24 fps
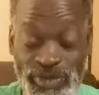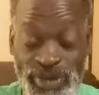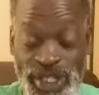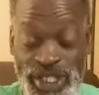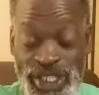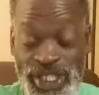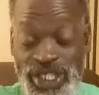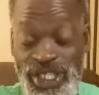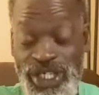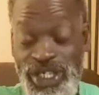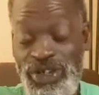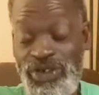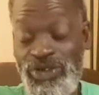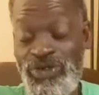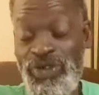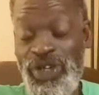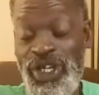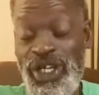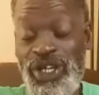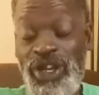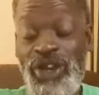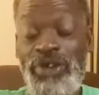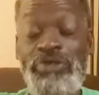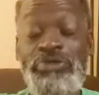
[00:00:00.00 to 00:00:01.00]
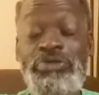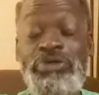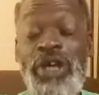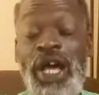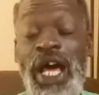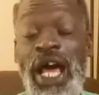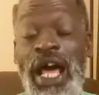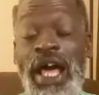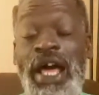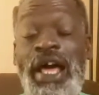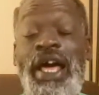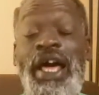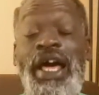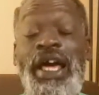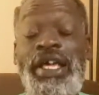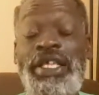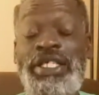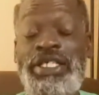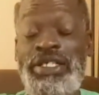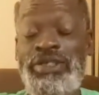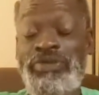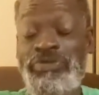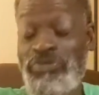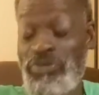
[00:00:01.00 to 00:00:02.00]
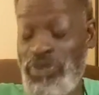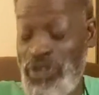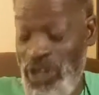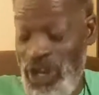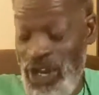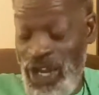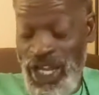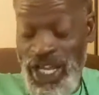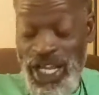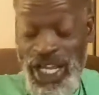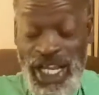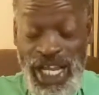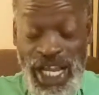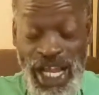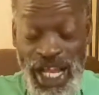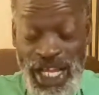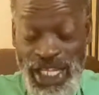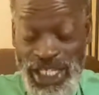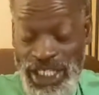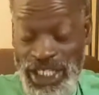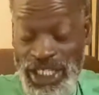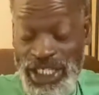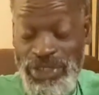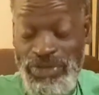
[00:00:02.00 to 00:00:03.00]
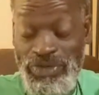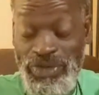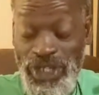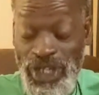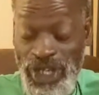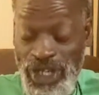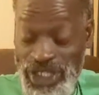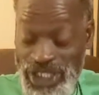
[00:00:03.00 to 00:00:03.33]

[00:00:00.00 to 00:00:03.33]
until we close our eyes and we are unconscious, we